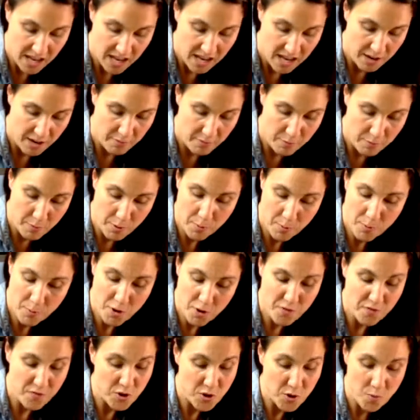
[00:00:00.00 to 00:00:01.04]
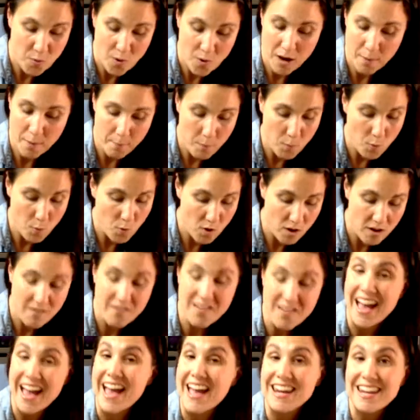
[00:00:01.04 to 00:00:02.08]
And remember, if you want more of
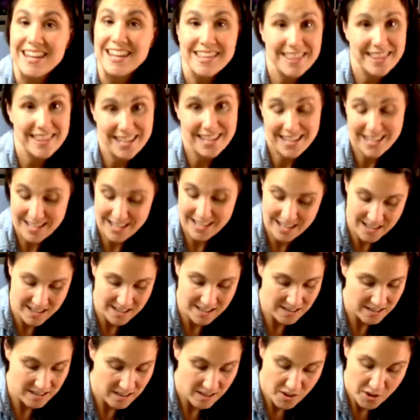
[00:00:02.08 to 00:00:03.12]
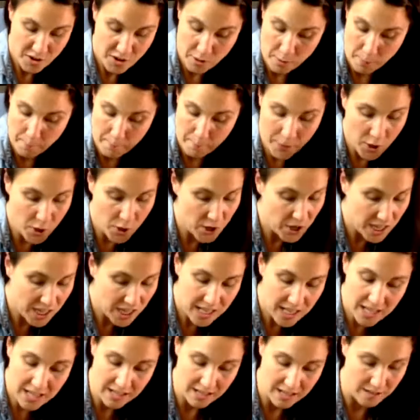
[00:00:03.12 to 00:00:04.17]
anything in here, put it
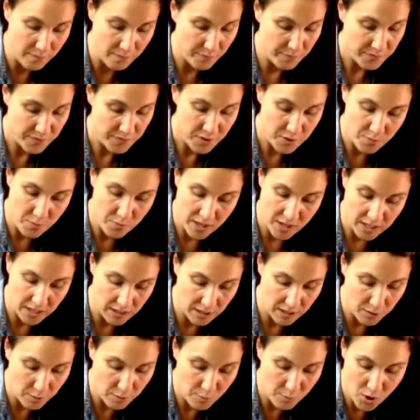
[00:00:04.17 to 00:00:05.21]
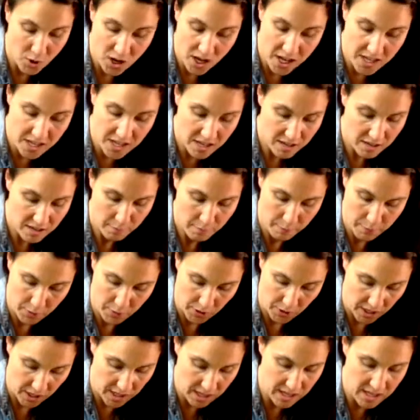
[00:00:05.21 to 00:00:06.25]
in. You want a little more onion?
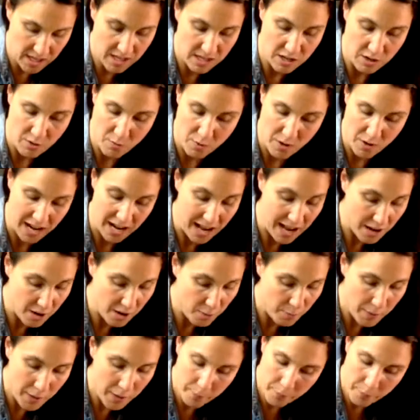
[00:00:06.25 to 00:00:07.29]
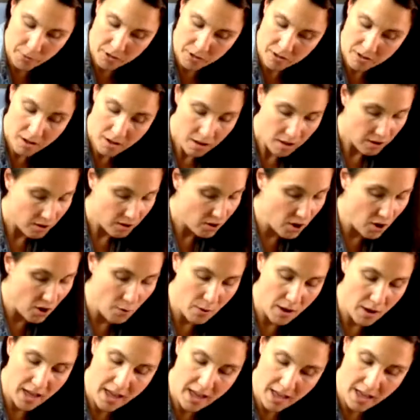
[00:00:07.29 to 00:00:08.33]
Put it in. You want a hotter pepper? Go
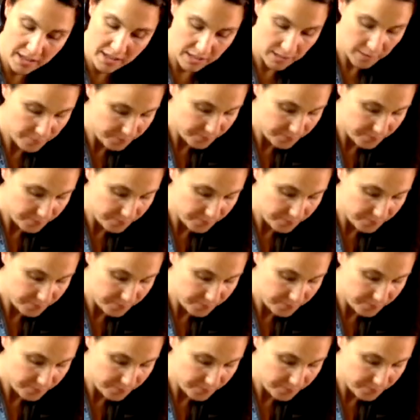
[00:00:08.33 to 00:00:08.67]
ahead.